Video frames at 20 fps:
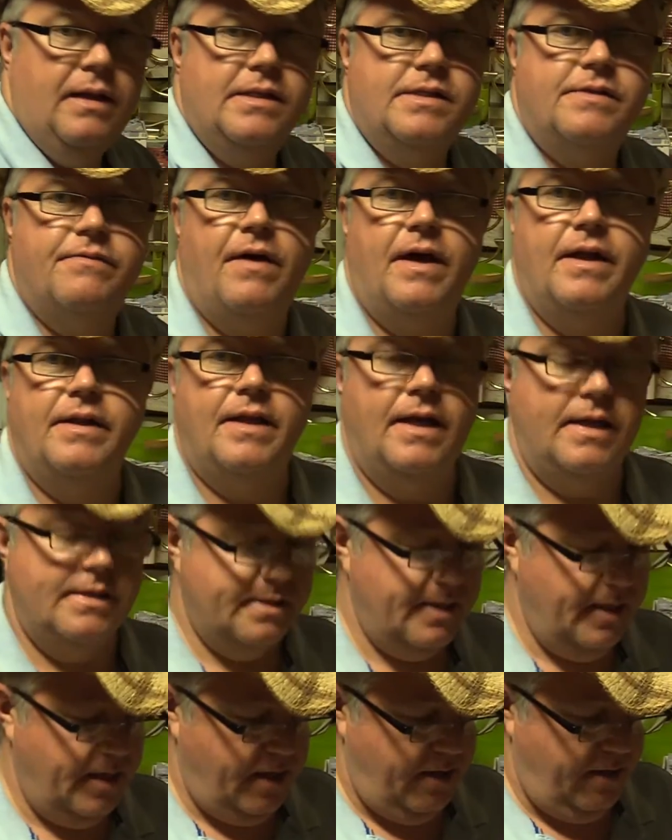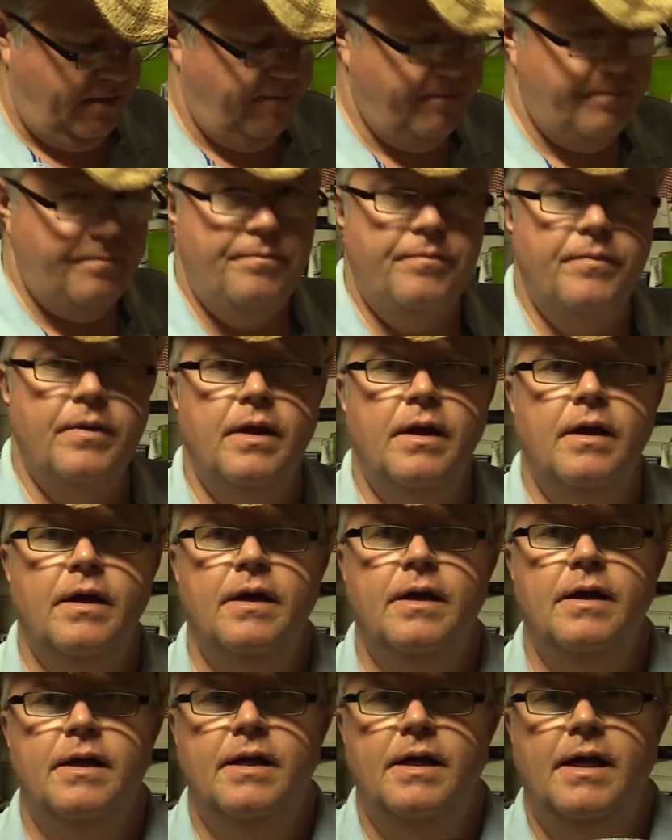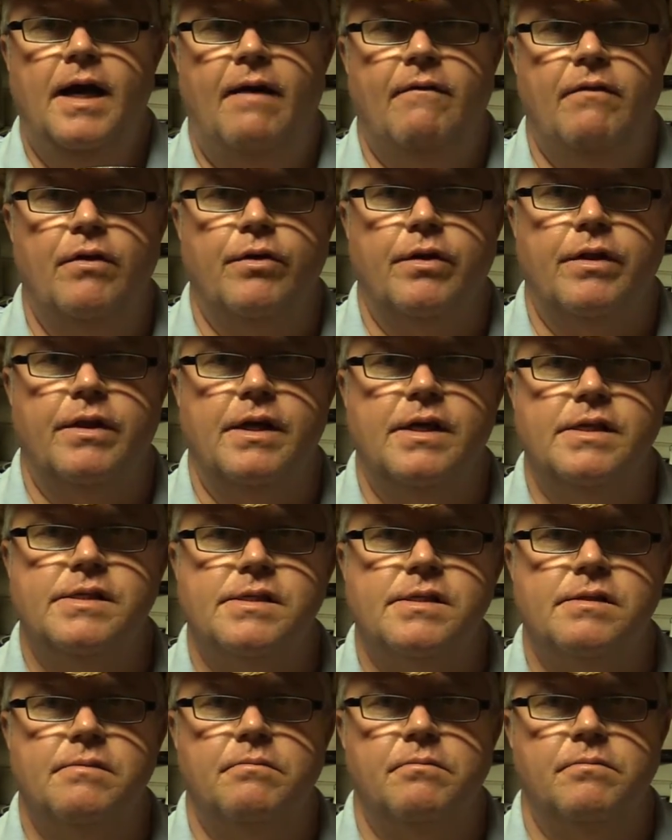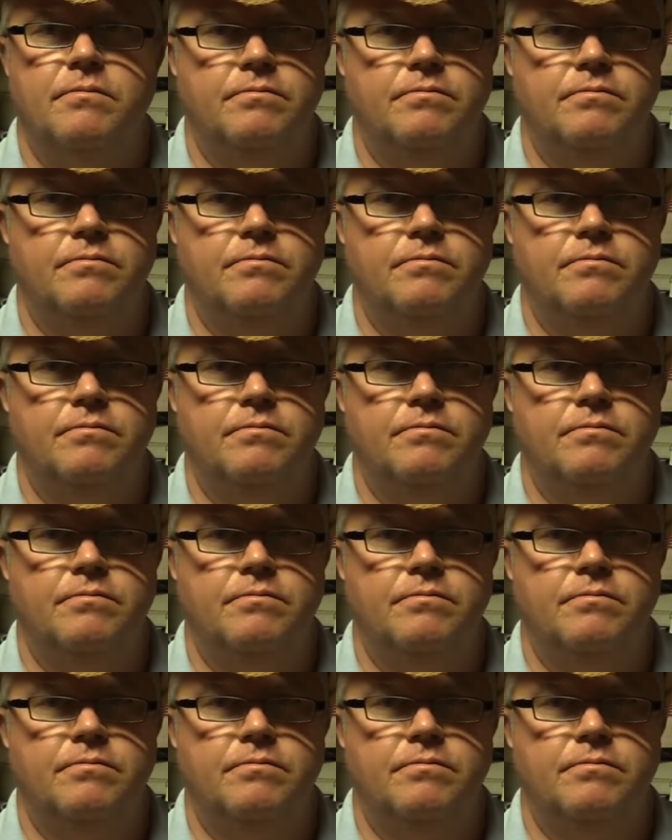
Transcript: is fantastic. Have a look at this.